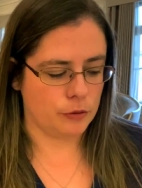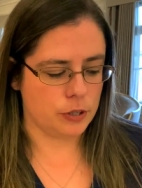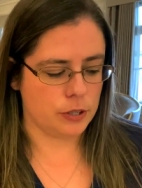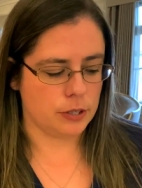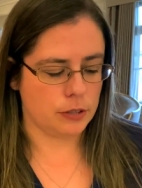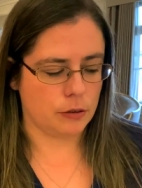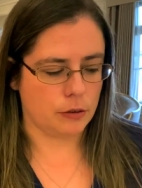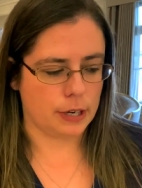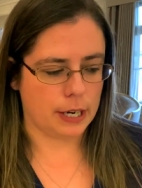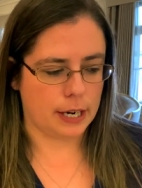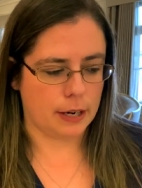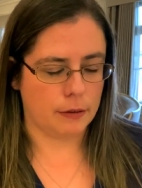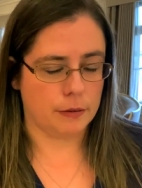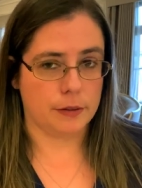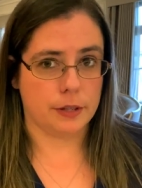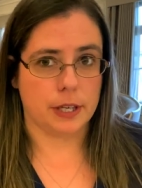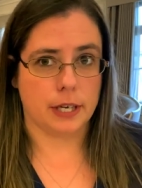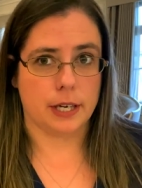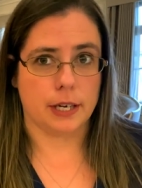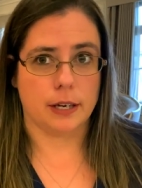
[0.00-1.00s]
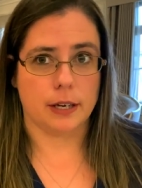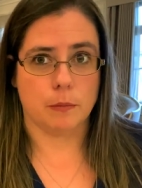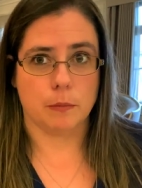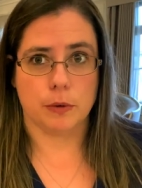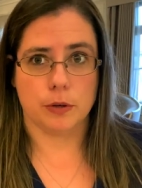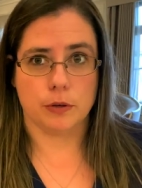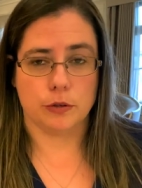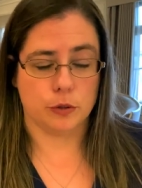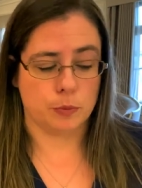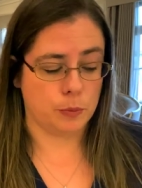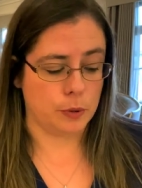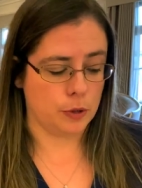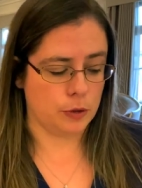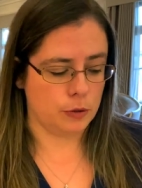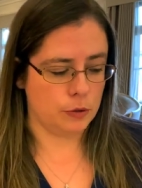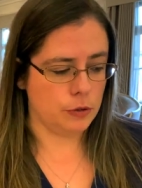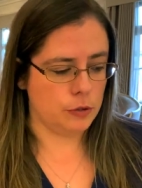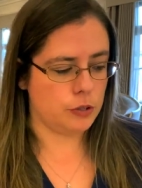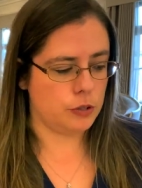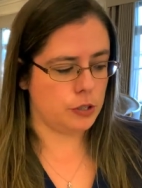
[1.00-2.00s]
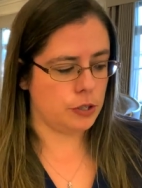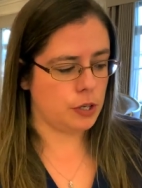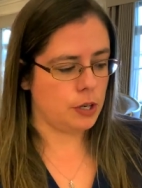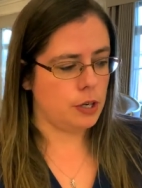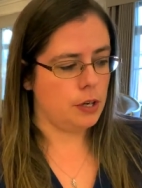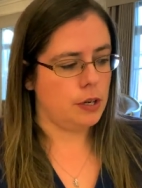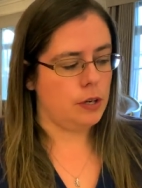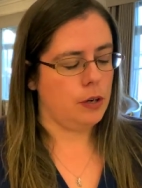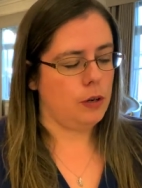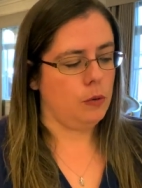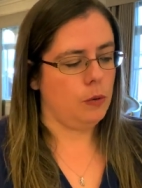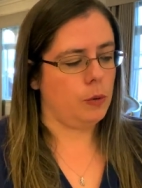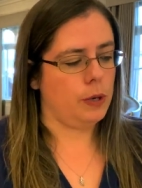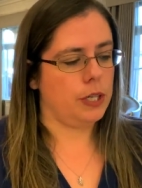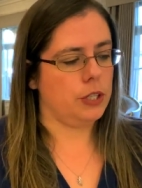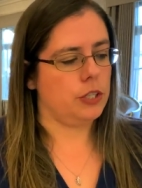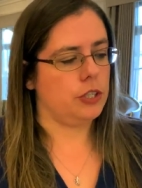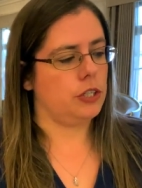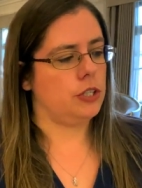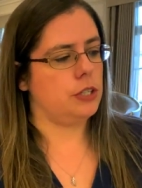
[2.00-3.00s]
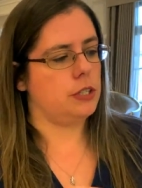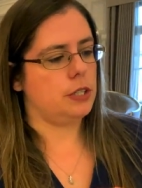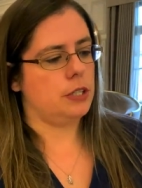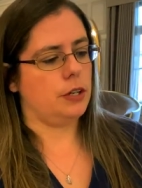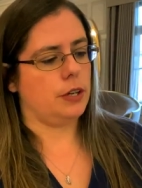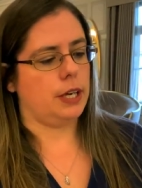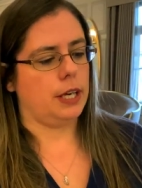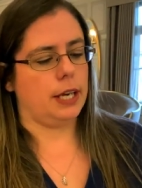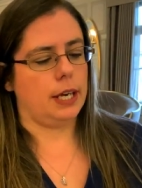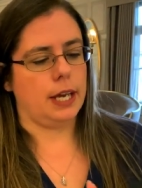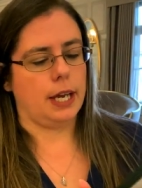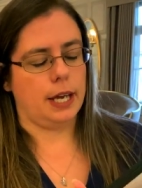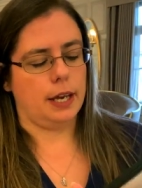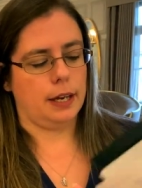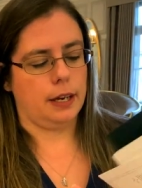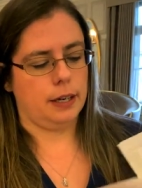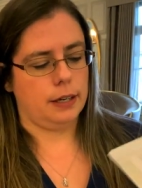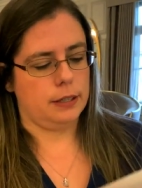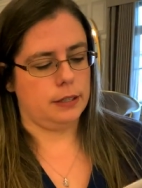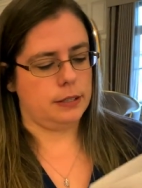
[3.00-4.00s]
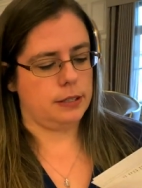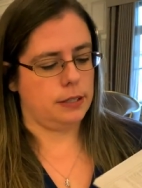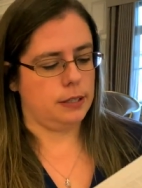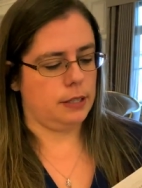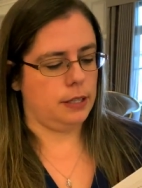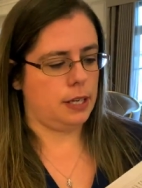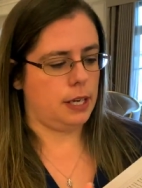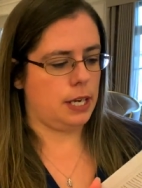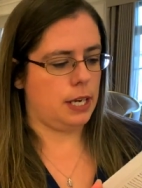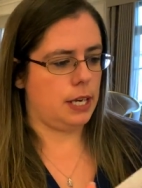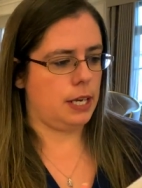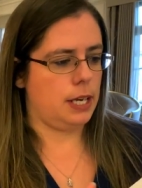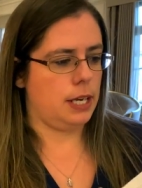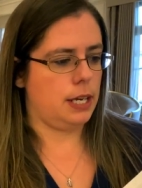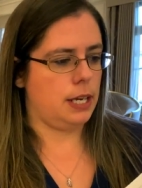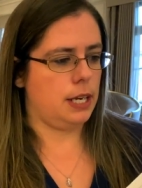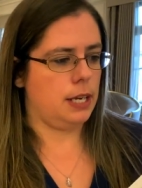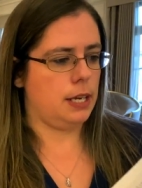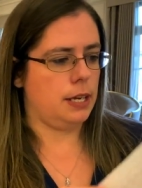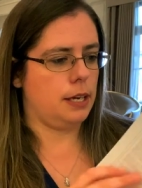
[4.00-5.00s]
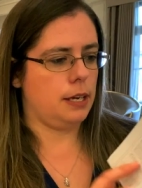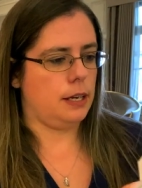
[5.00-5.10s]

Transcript: just got out the Amuse Bouche which just looking at the